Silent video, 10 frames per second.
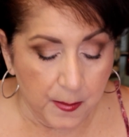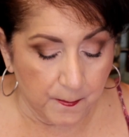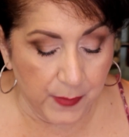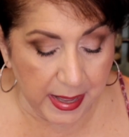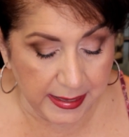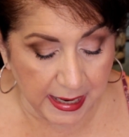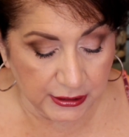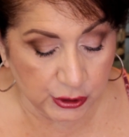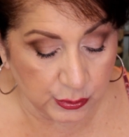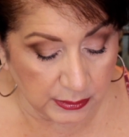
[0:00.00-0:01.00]
But I
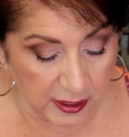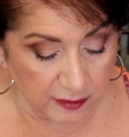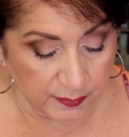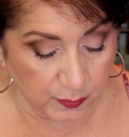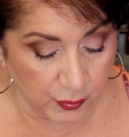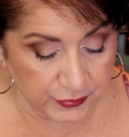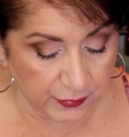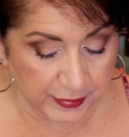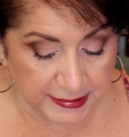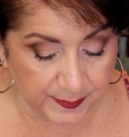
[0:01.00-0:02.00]
do love both
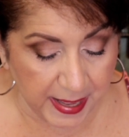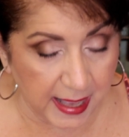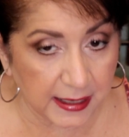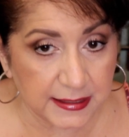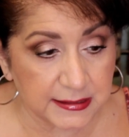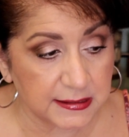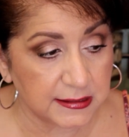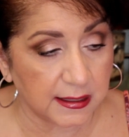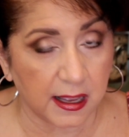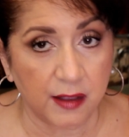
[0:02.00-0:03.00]
of these
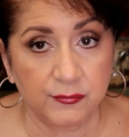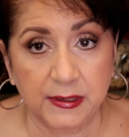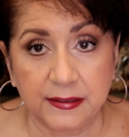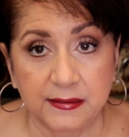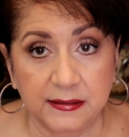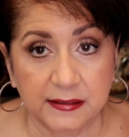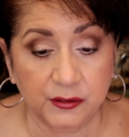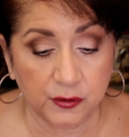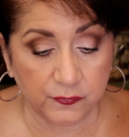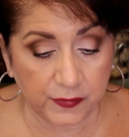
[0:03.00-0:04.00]
palettes. I really think
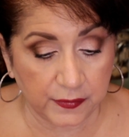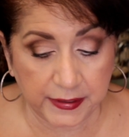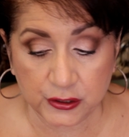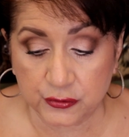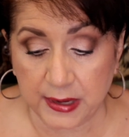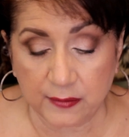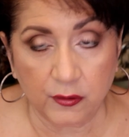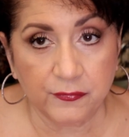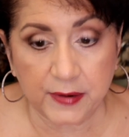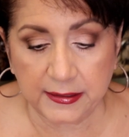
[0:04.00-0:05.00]
that they're very
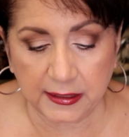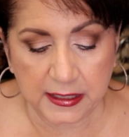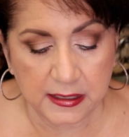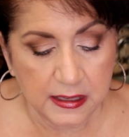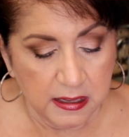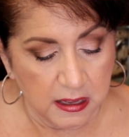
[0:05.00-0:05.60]
travel friendly.